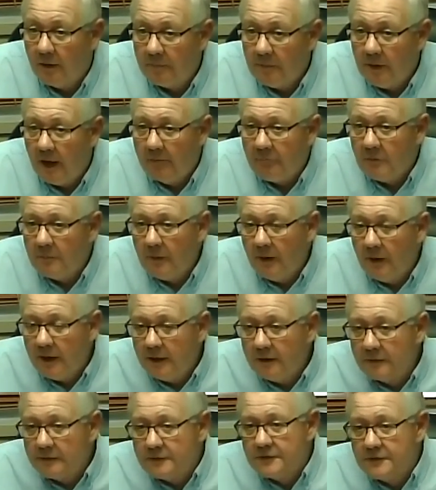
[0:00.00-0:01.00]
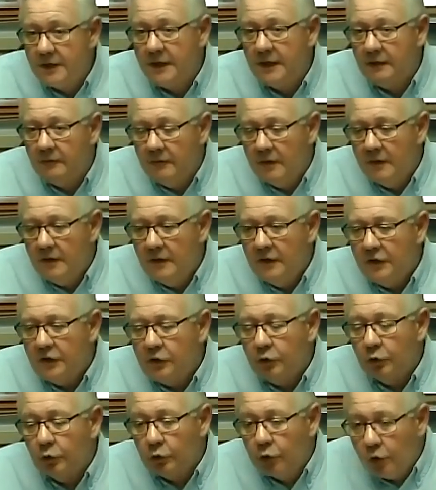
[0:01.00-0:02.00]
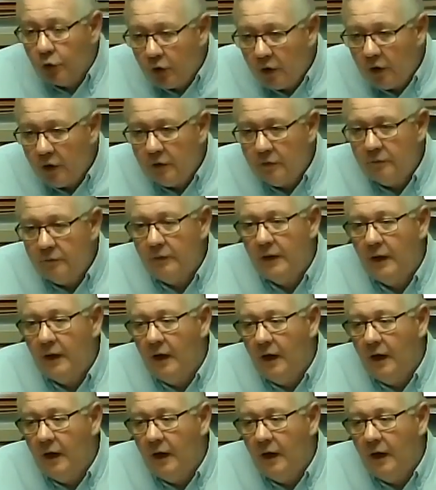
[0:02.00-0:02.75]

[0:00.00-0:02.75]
I mean, everybody can see you learn,